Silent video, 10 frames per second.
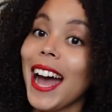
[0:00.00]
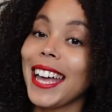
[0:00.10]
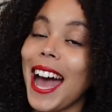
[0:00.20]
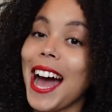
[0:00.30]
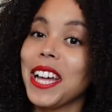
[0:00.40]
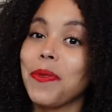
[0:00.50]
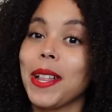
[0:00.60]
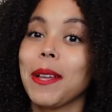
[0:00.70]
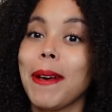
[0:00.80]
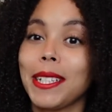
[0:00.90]
Hi and
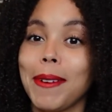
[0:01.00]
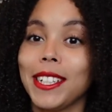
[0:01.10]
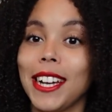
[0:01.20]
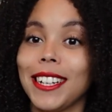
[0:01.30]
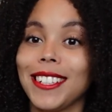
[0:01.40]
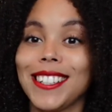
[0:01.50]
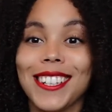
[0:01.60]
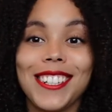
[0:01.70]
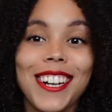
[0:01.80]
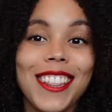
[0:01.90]
welcome back to my channel,
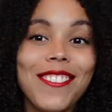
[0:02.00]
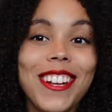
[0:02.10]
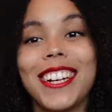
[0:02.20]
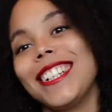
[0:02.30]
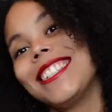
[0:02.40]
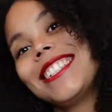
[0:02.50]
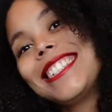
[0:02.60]
Sunshine Lorena.